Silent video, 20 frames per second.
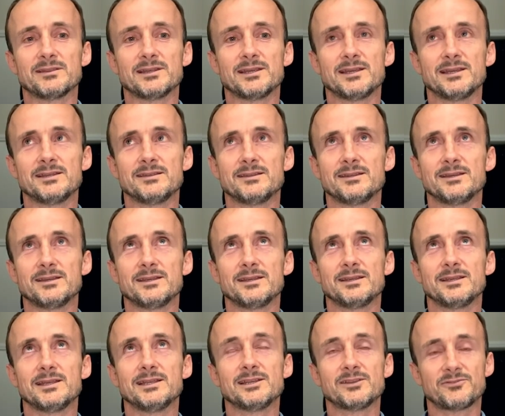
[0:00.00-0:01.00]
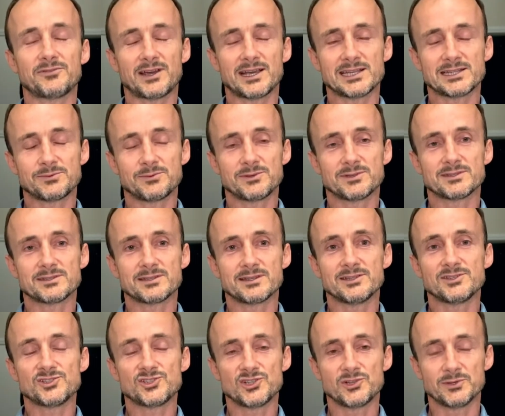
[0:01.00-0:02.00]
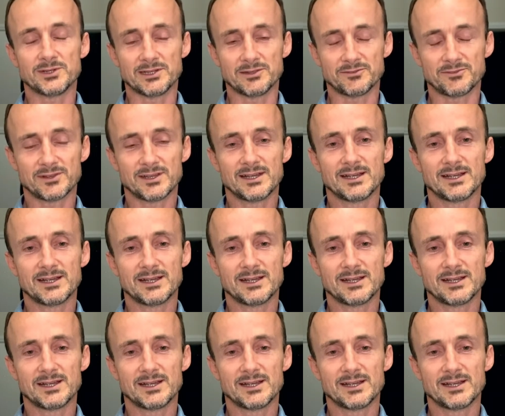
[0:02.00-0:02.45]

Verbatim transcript: The, the interface was intuitive.